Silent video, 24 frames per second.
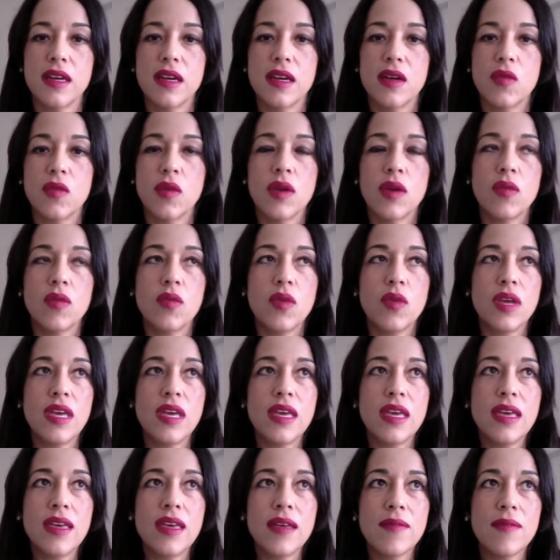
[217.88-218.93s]
When
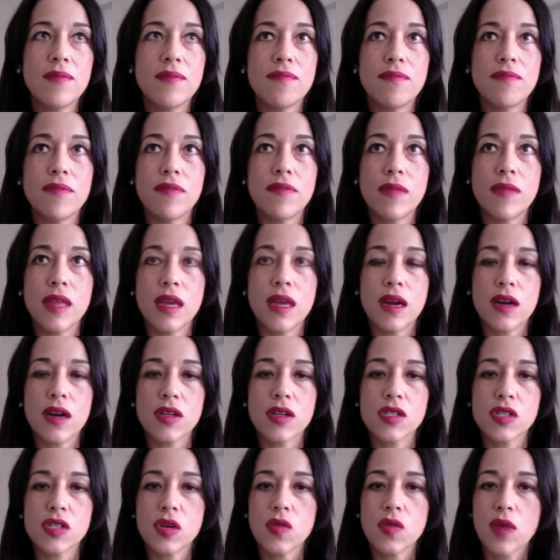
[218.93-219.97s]
we are
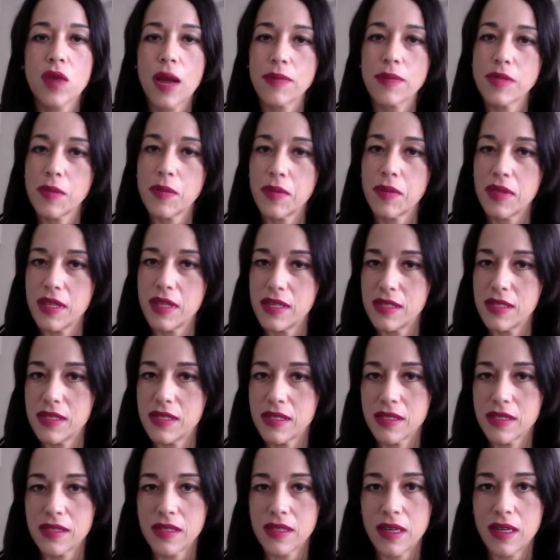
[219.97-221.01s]
so wrapped up in
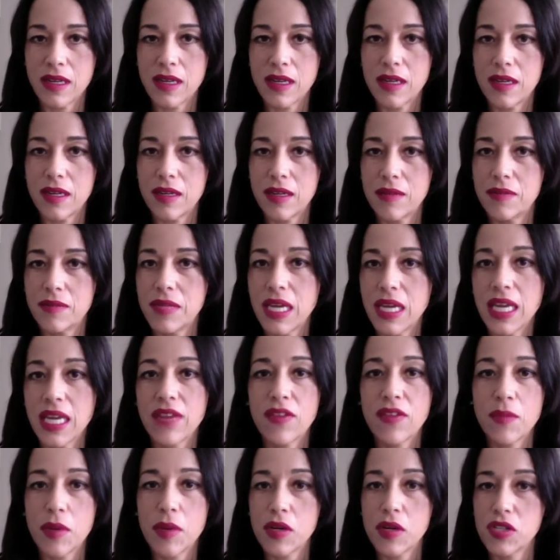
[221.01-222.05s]
these negative
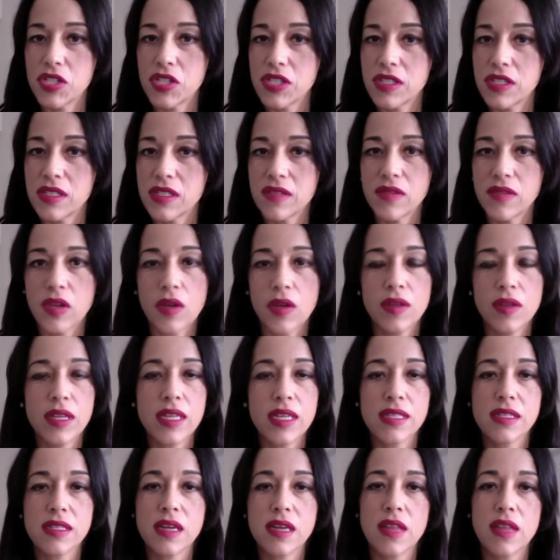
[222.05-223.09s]
emotions of
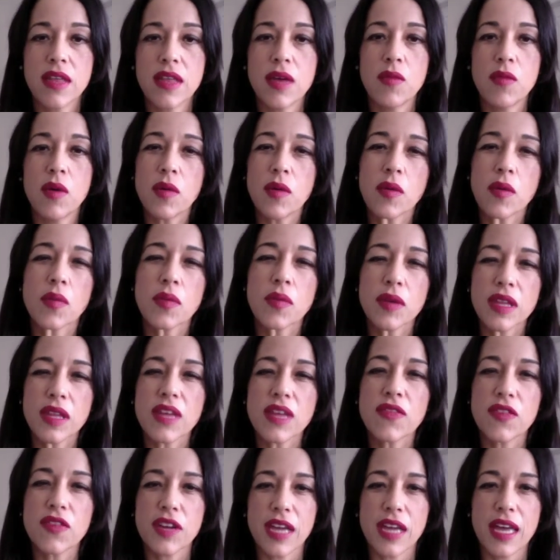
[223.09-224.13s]
loneliness and all that, what we're really
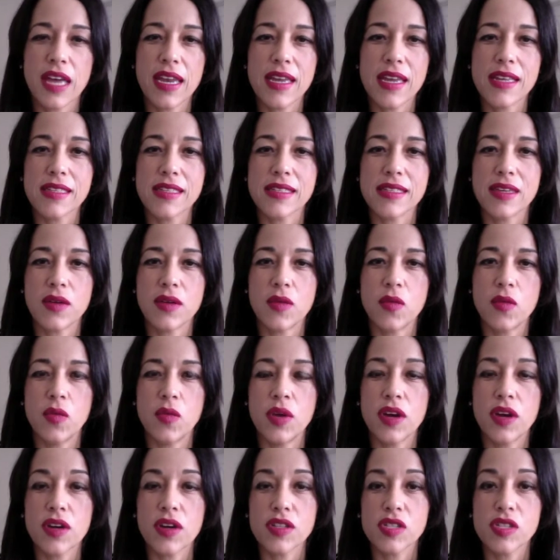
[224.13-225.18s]
forgetting is that we
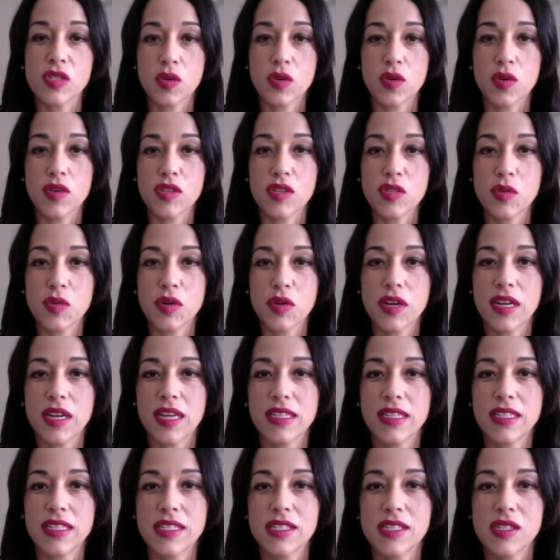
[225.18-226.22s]
are source. We're
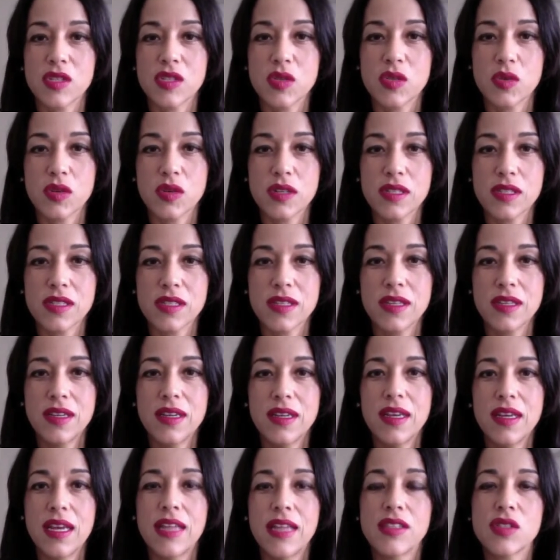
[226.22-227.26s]
connected to source,
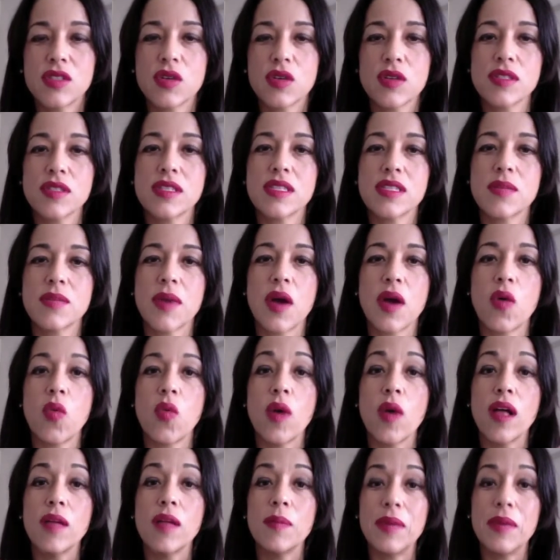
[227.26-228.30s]
and source is about
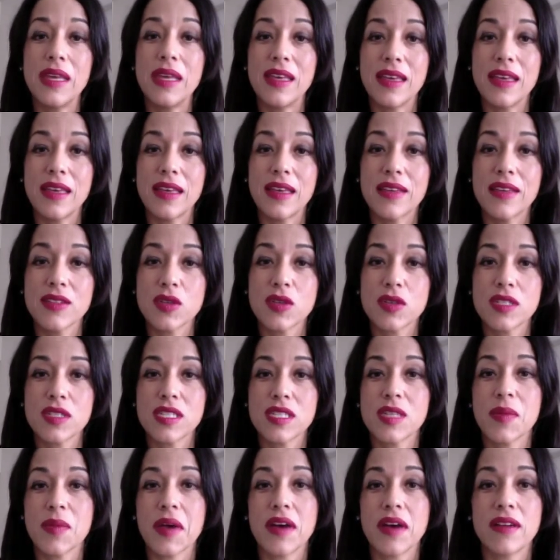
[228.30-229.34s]
well-being. Source is
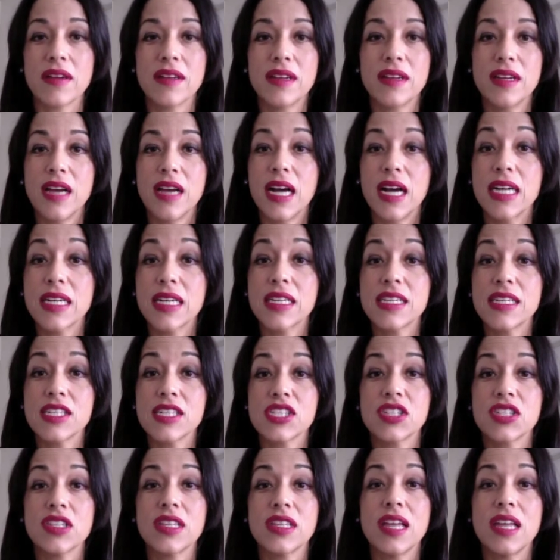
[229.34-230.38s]
about
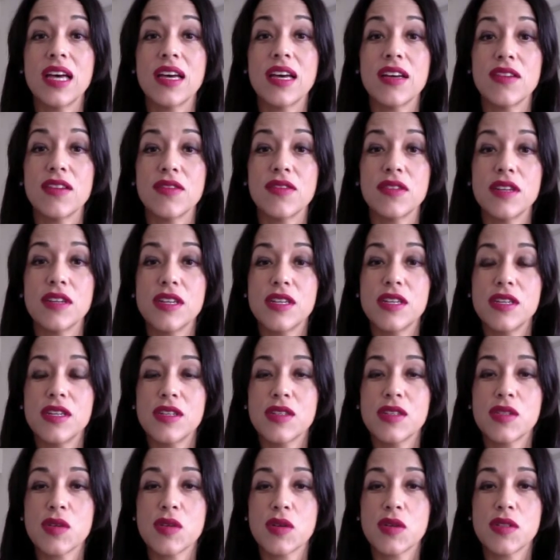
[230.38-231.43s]
unconditional love.
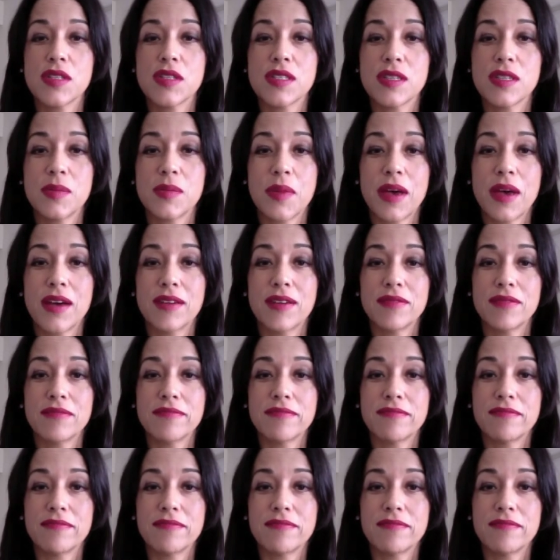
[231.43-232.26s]
Source is about